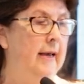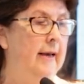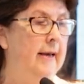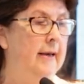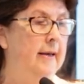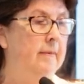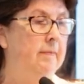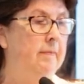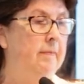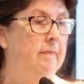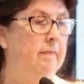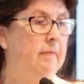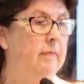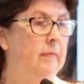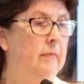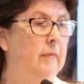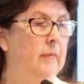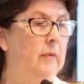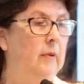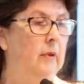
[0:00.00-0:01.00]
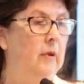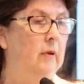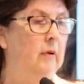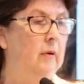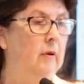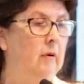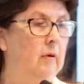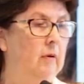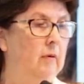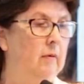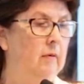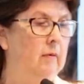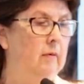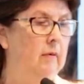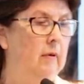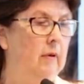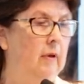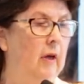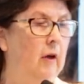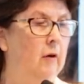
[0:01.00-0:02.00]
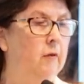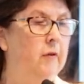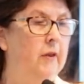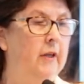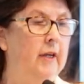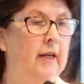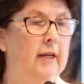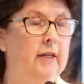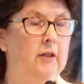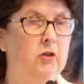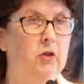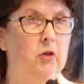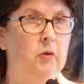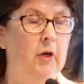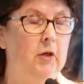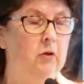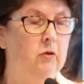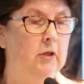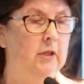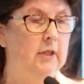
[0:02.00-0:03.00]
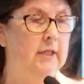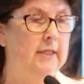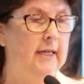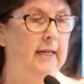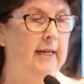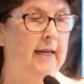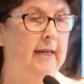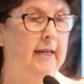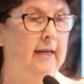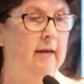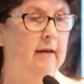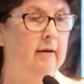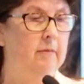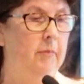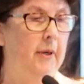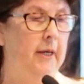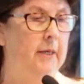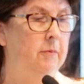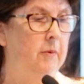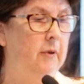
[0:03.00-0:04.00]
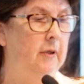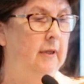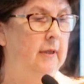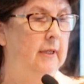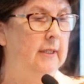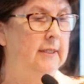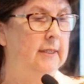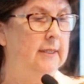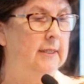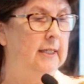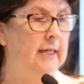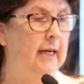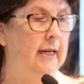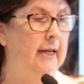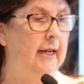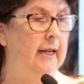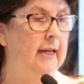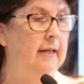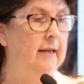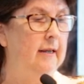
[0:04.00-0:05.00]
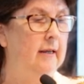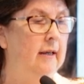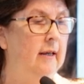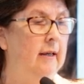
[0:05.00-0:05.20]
Of the 210 people in this study,